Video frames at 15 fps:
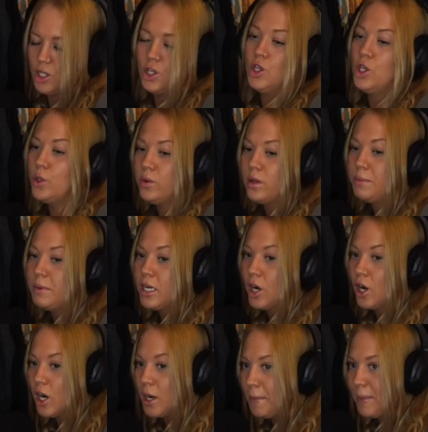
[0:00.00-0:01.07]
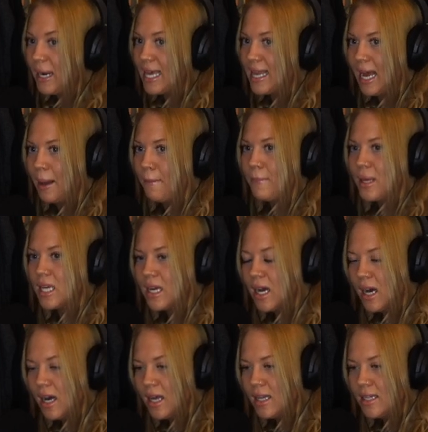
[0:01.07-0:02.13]
you would be hurt by that
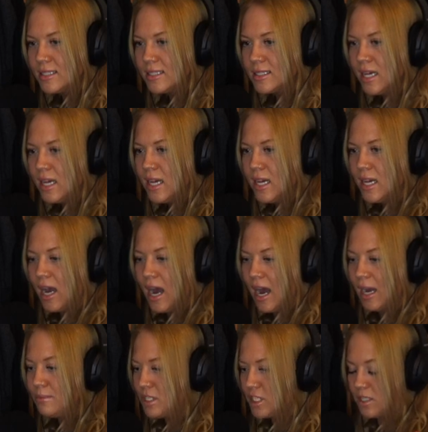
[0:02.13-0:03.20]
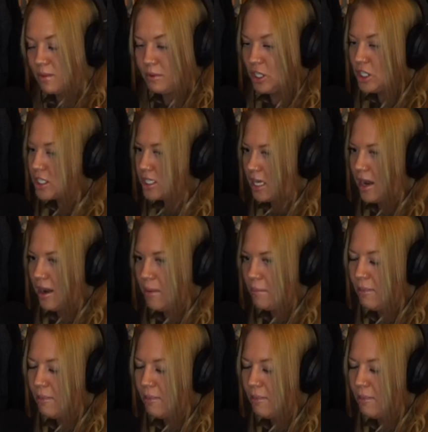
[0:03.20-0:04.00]
because I'm just a person.